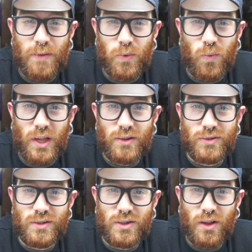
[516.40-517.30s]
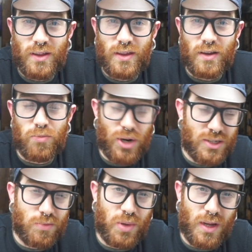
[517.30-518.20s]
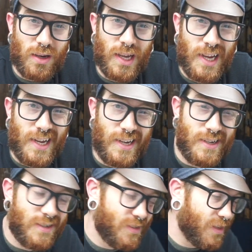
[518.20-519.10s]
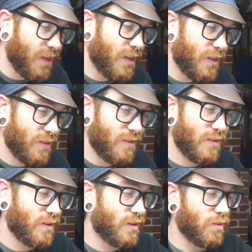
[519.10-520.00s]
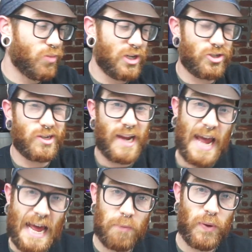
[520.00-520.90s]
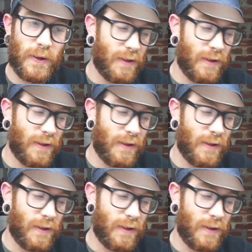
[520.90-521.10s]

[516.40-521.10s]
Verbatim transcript: happen while I was installing the compression plug is uh, the compression cap